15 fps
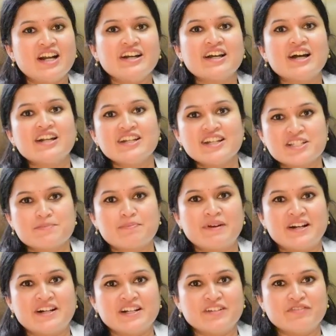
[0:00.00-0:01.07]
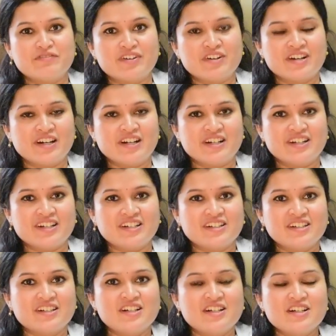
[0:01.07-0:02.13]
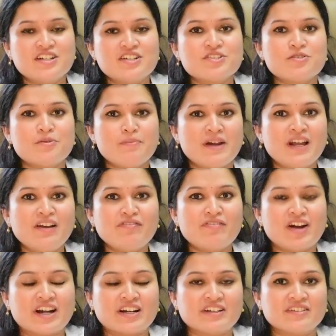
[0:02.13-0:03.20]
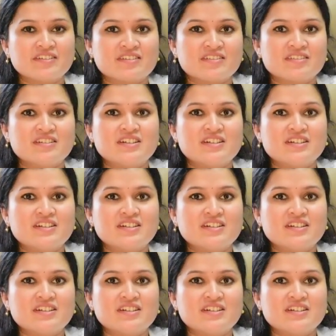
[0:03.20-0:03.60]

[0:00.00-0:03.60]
and unexplained infertility. So male factor.